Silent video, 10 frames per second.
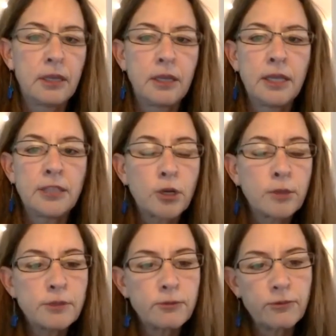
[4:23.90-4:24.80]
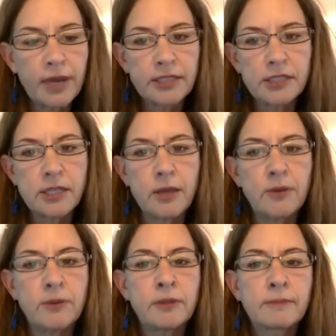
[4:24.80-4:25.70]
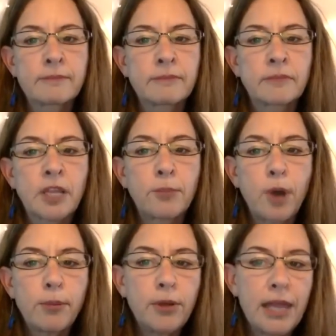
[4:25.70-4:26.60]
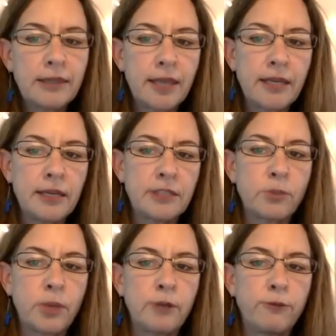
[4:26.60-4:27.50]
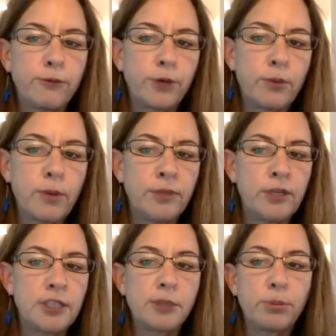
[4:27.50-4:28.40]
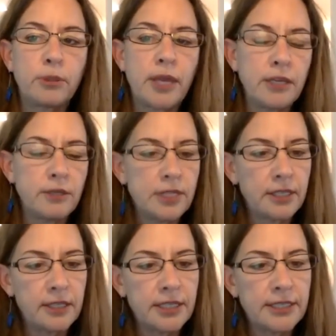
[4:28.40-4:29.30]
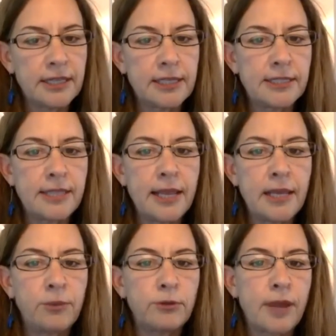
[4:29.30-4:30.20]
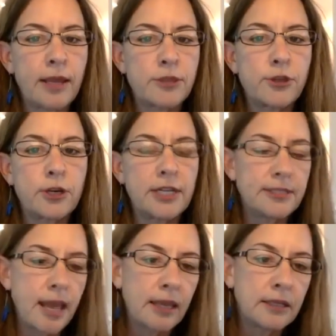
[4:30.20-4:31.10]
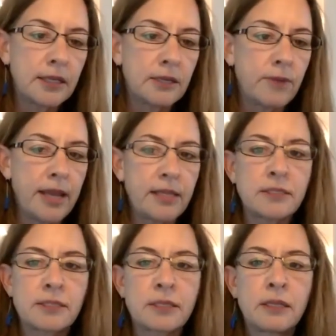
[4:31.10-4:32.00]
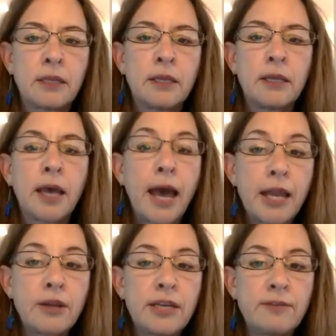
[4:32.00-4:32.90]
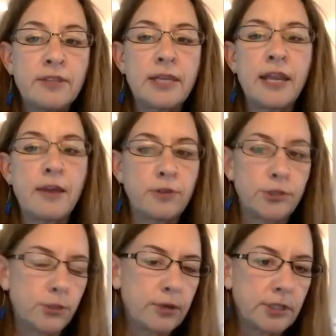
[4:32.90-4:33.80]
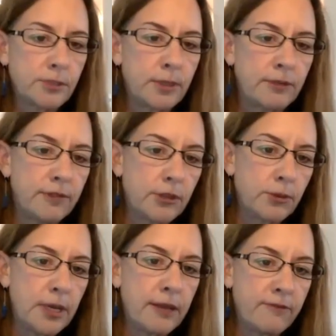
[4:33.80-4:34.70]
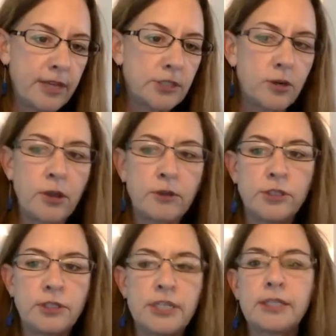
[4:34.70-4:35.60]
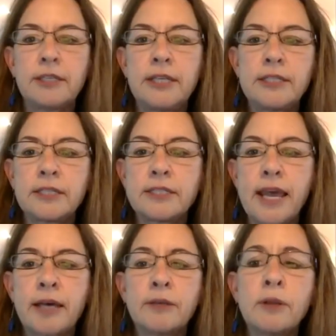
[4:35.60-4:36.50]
In terms of rates, though, Marblehead Light is one of 41 municipal light utilities in the state, and we rank 32nd in rates, higher even than Eversource, one of the 3 investor-owned utilities in town,